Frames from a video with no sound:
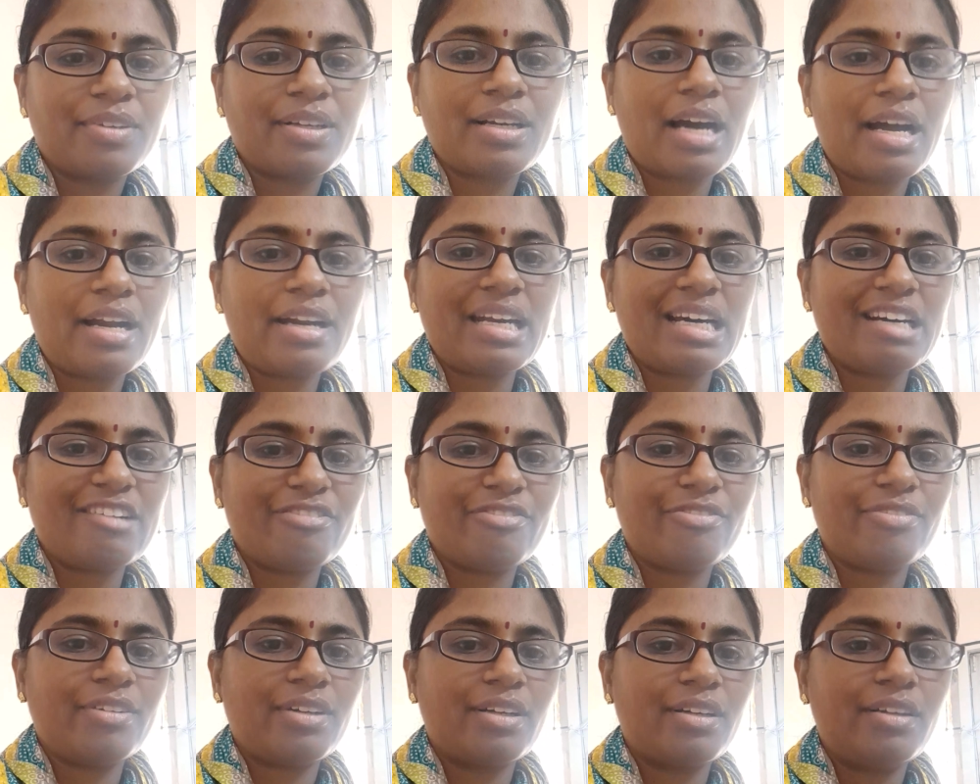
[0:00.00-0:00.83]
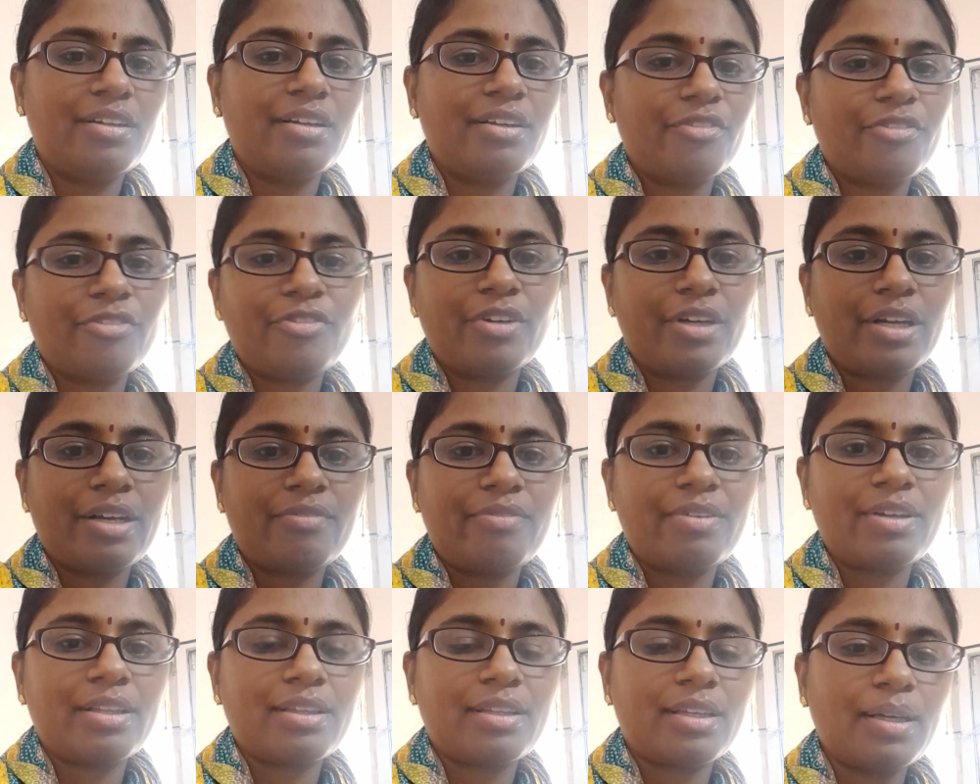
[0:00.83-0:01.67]
can't afford for
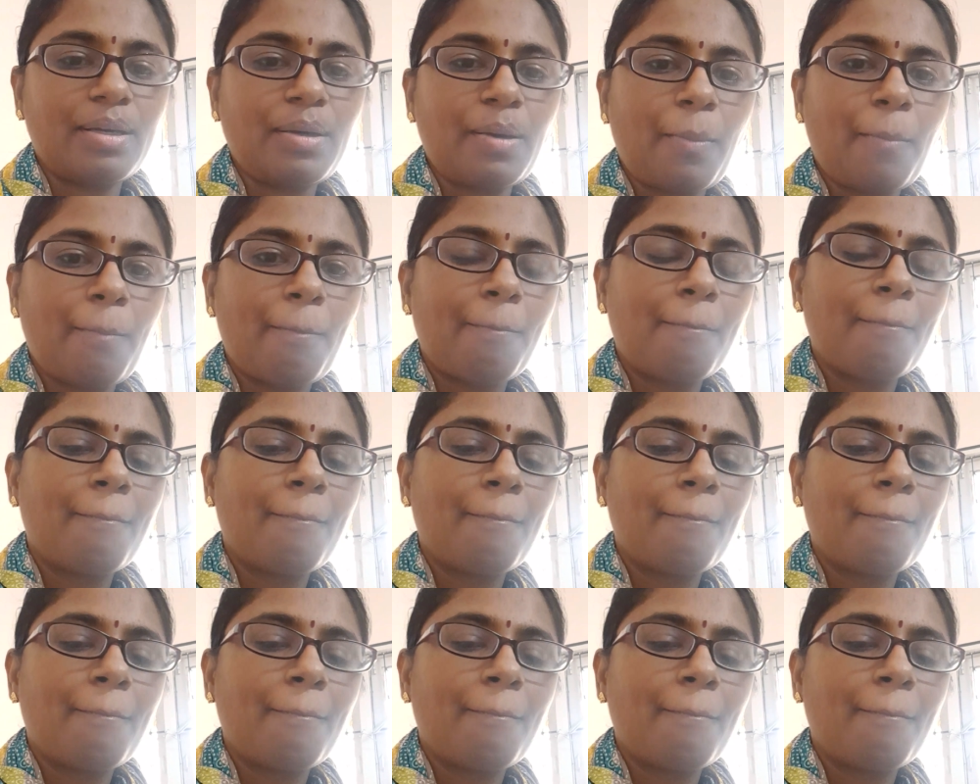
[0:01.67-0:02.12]
everything.